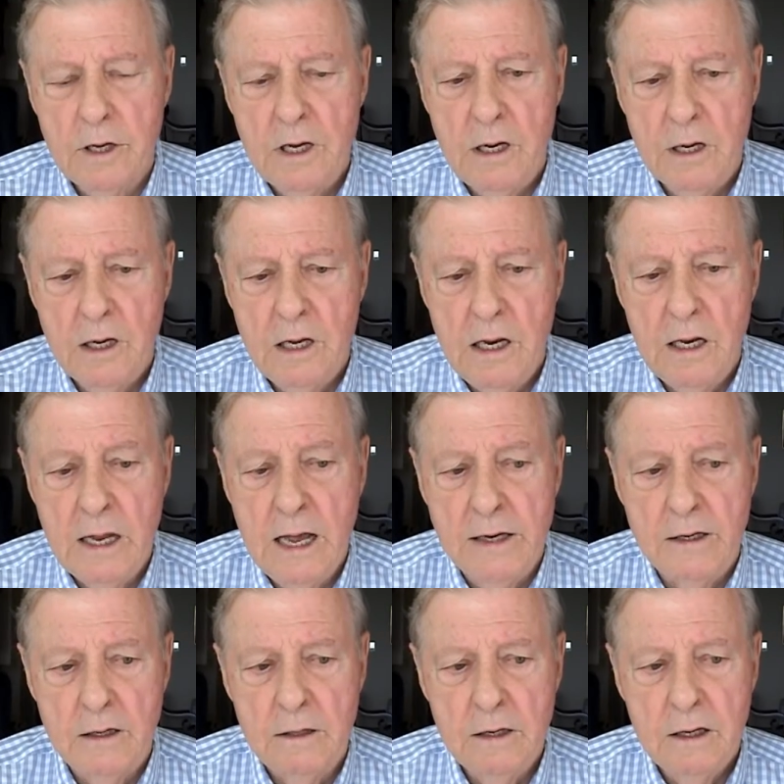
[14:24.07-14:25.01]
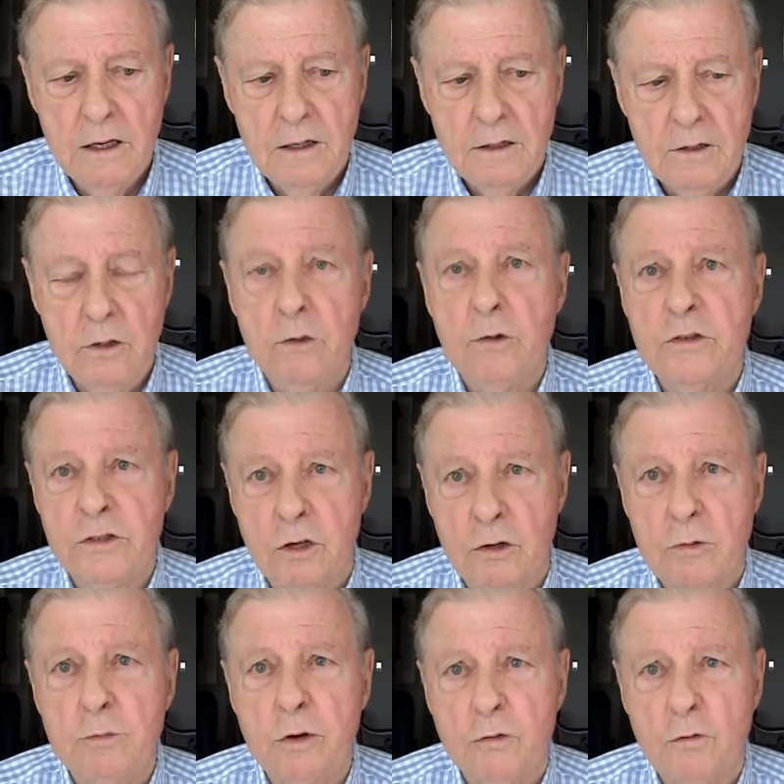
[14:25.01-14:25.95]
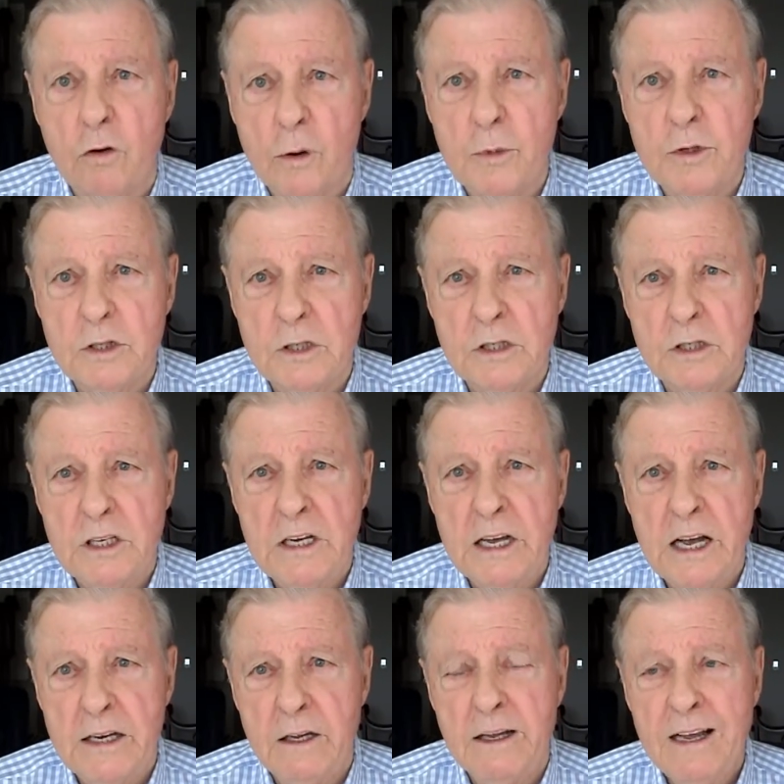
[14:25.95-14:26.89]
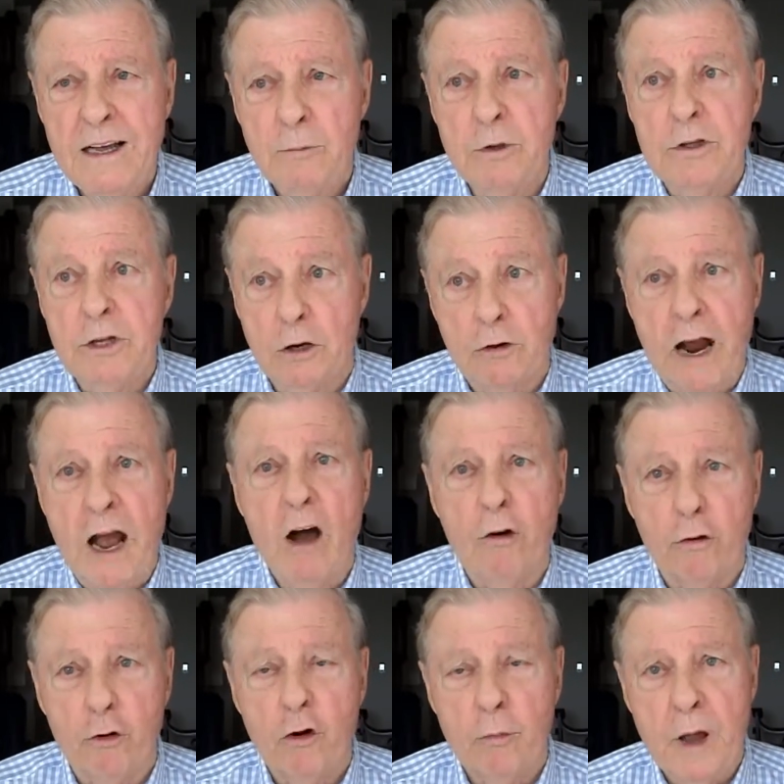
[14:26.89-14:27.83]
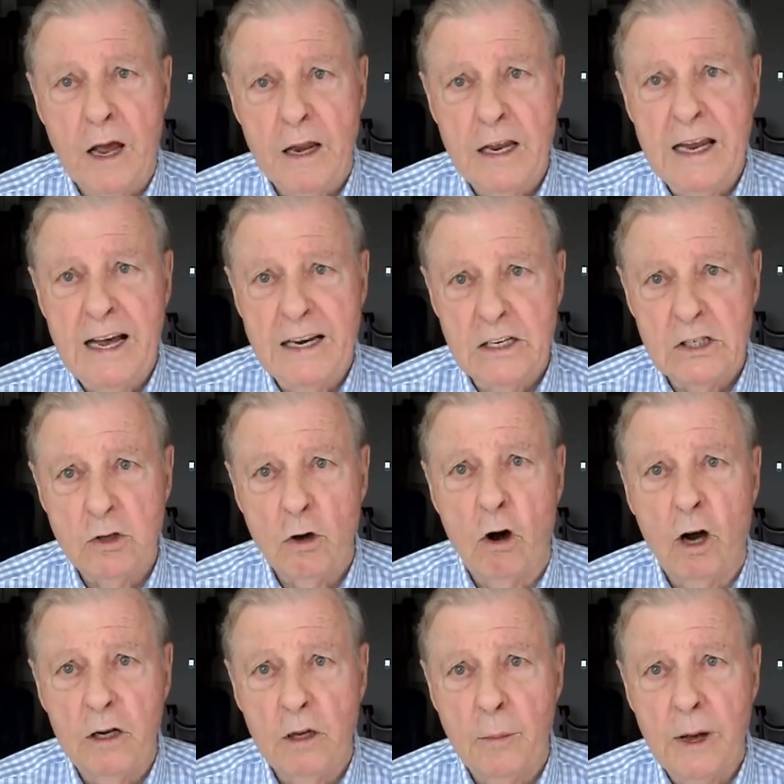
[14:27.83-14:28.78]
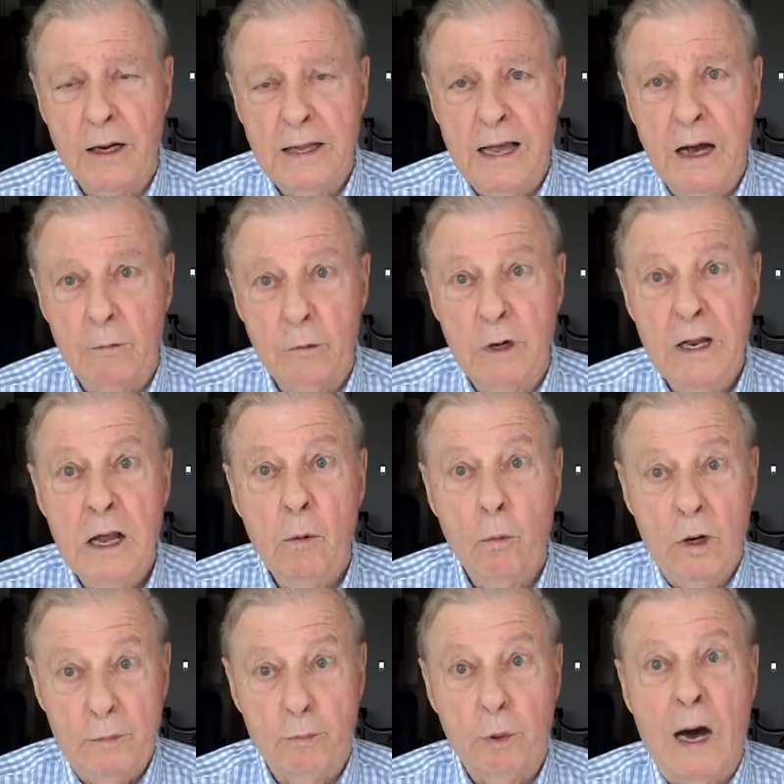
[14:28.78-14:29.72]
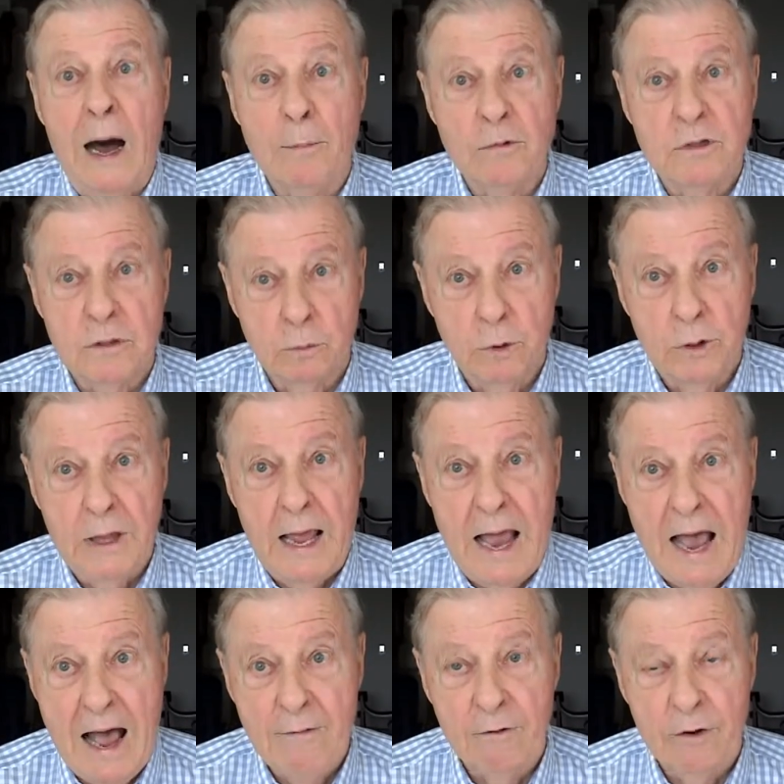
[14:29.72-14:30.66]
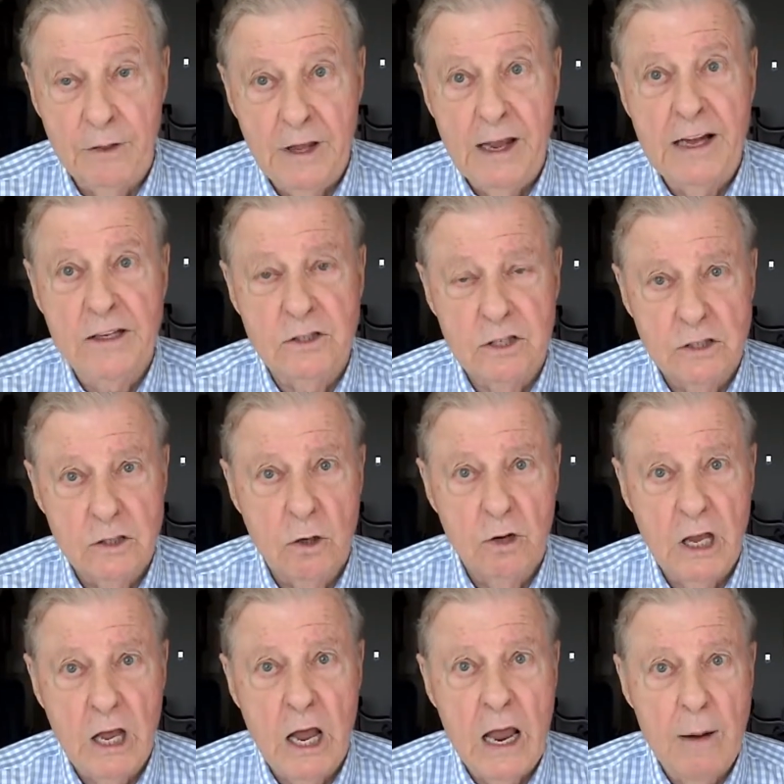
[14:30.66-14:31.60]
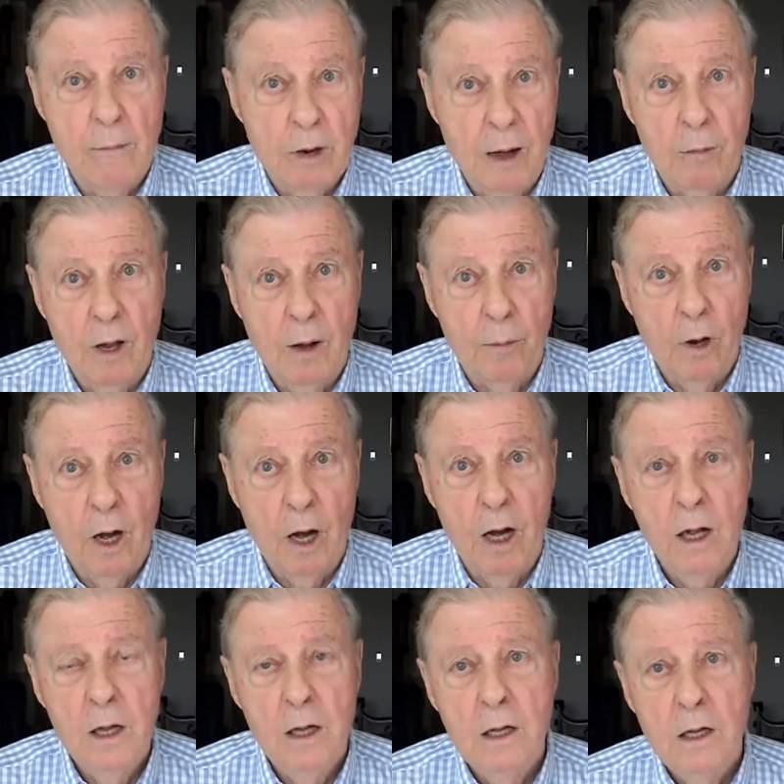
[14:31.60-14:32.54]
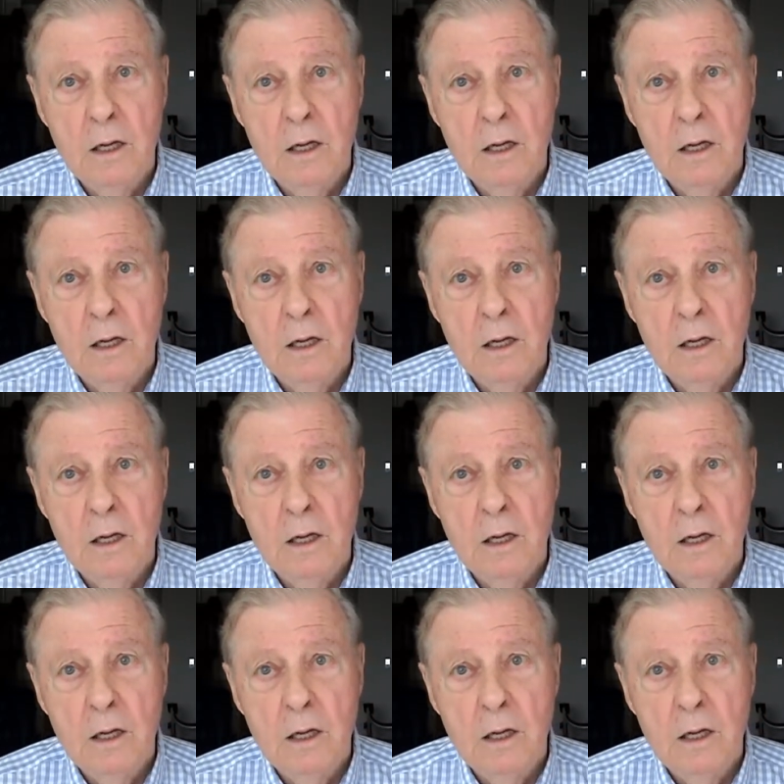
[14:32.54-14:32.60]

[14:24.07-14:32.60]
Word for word: He he had to do certain performances. He had to with the ground crew man. He had to talk about how, what what problems were they having? Are the engines okay? Blah blah blah.